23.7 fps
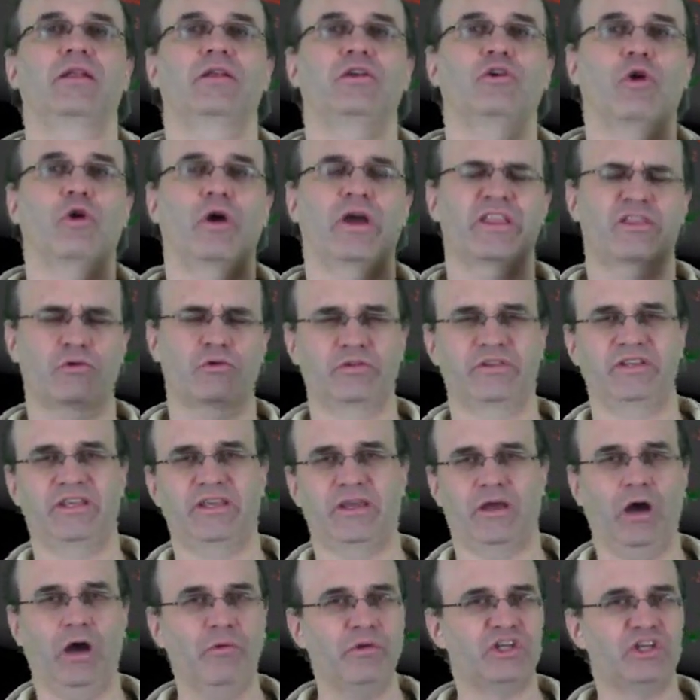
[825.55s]
going through the
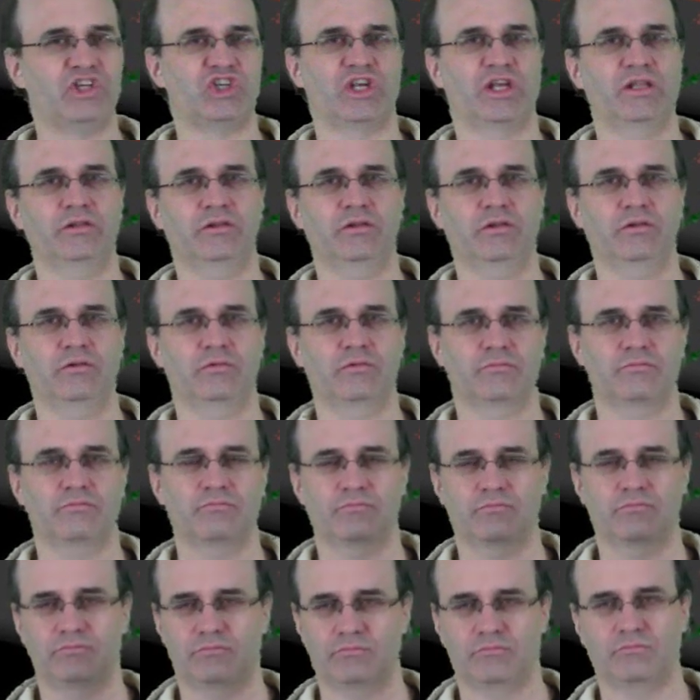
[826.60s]
origin,
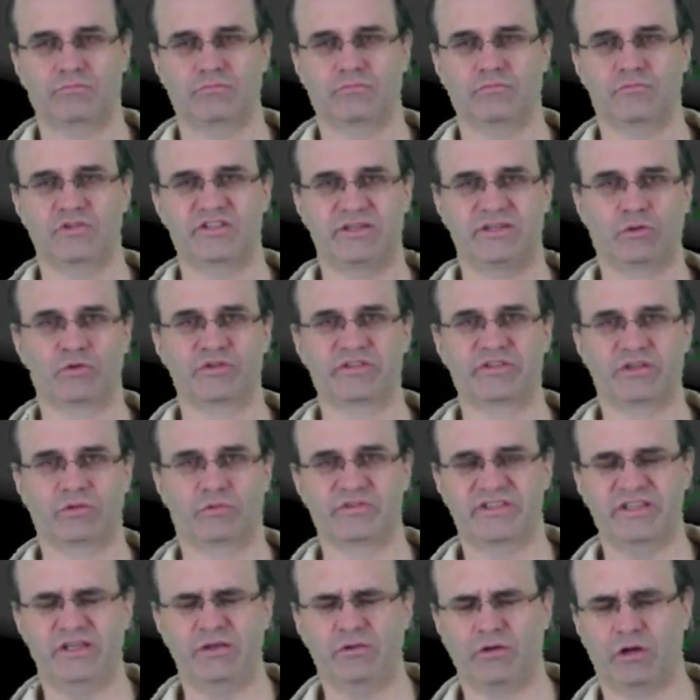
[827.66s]
0, 0,
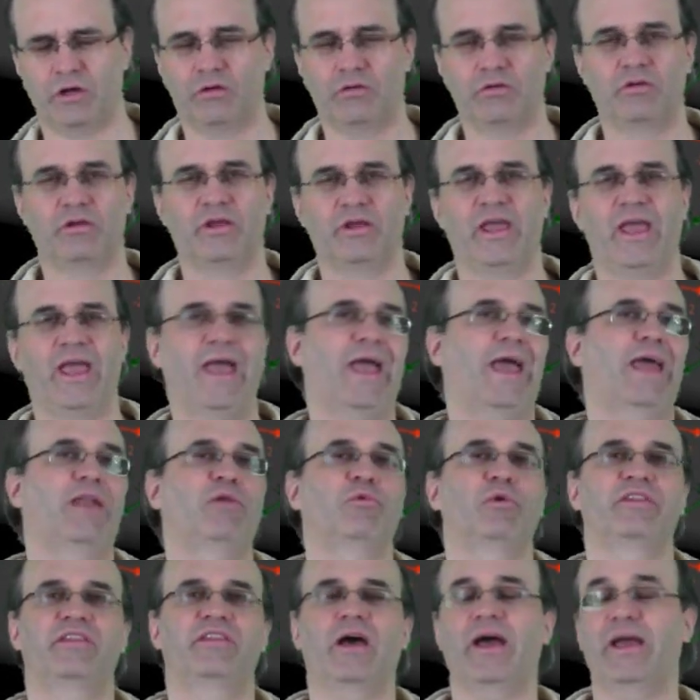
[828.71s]
0, and
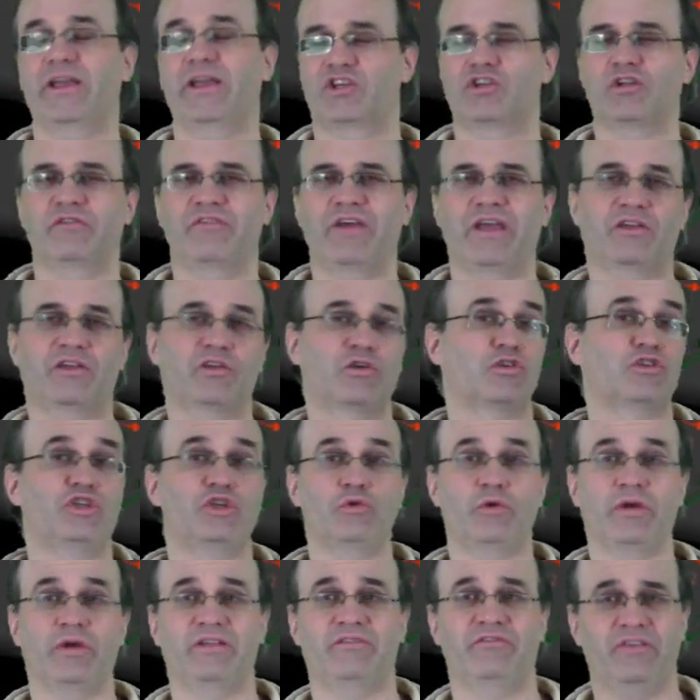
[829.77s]
with direction vectors
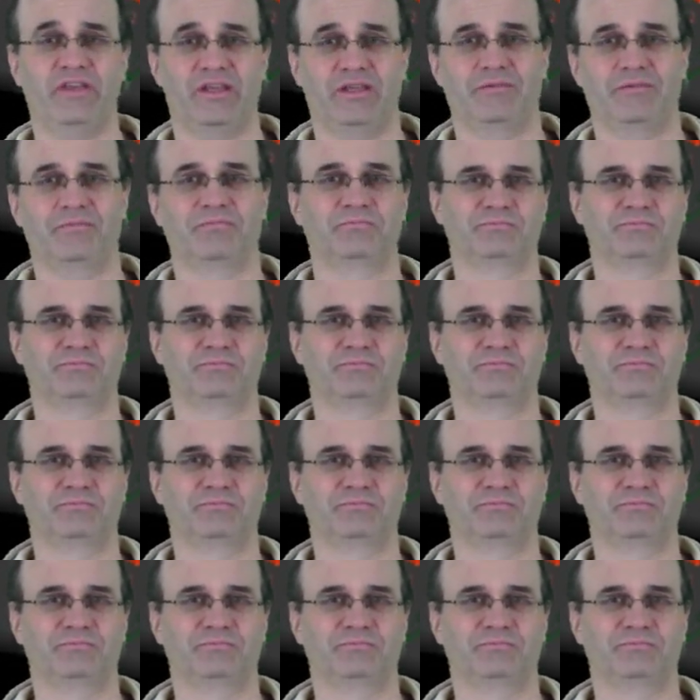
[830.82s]
U and V.